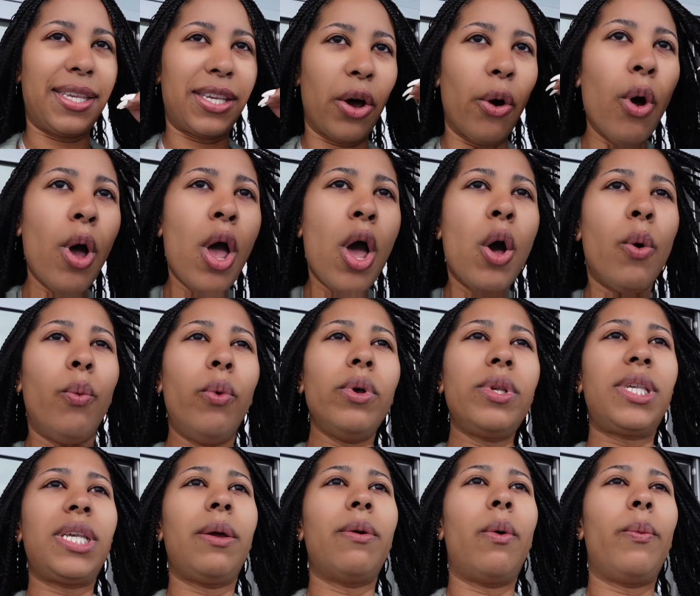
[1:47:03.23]
So we'll
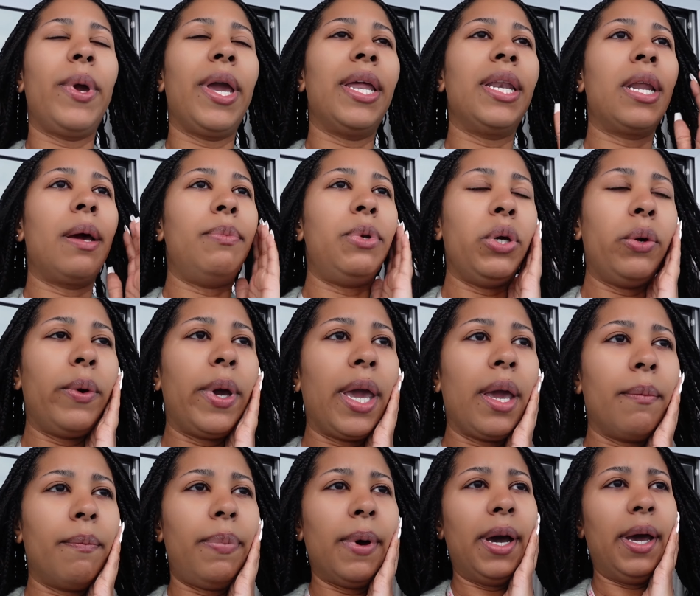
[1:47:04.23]
see what we end up
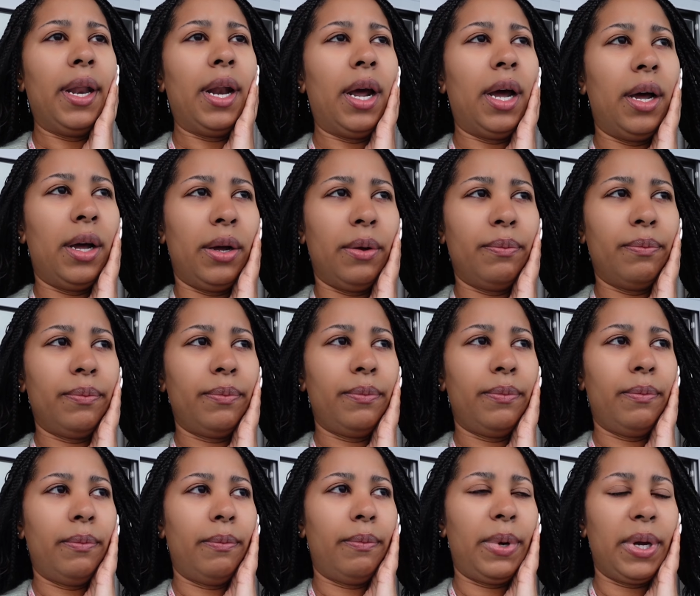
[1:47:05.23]
doing. But
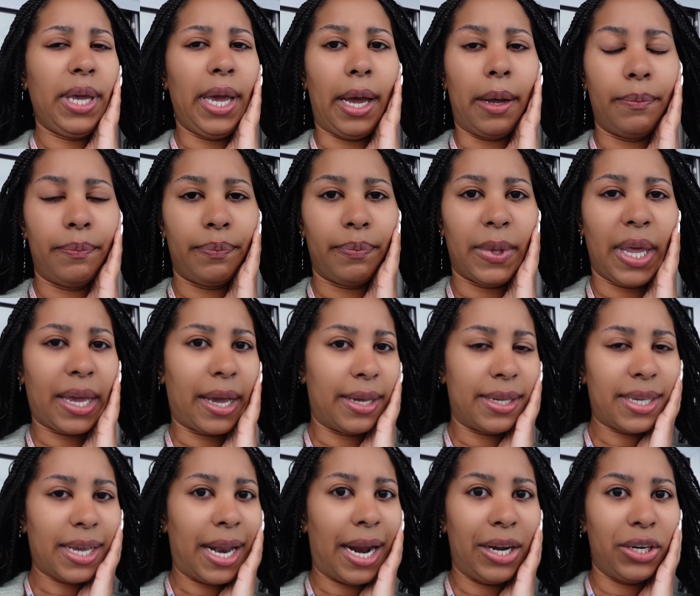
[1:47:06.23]
yeah, like I
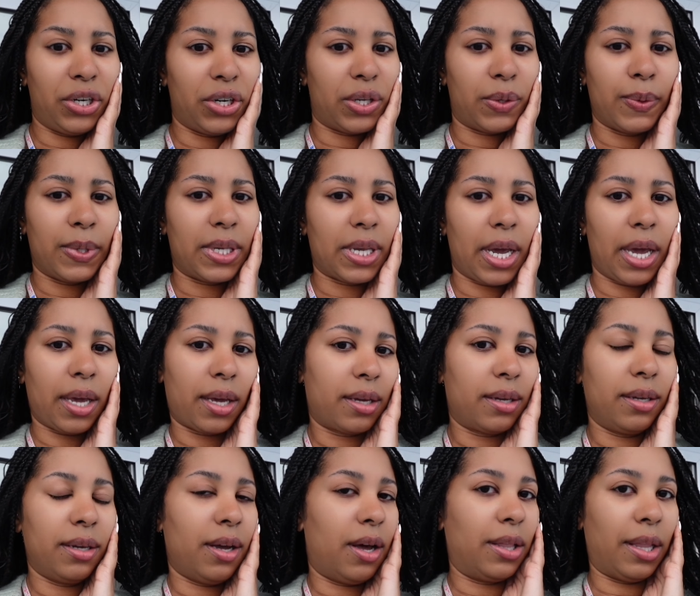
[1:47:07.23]
said, I just was like,
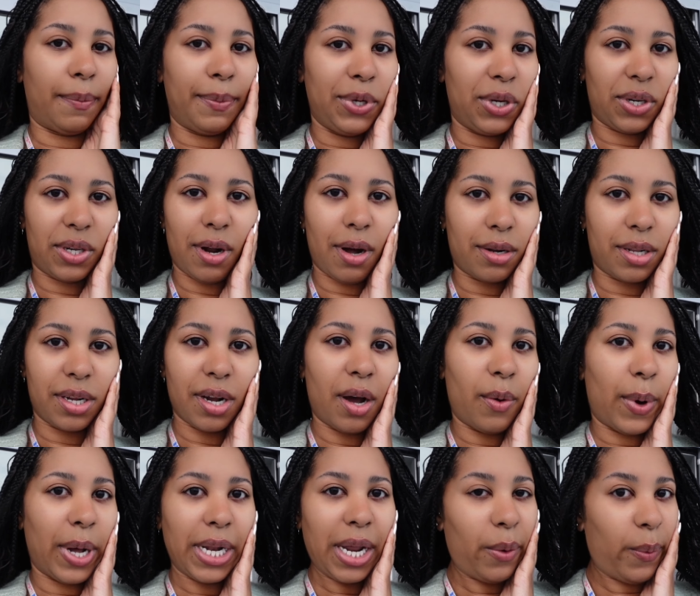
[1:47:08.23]
oh, let me just talk to
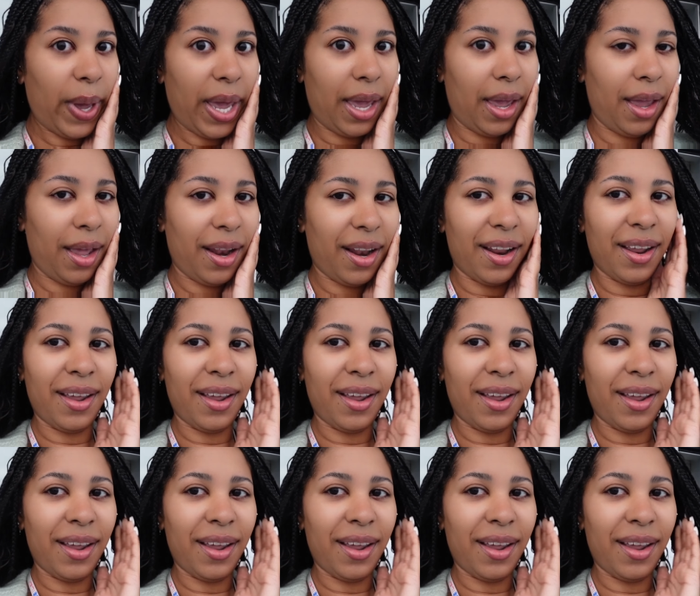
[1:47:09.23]
y'all while I wait.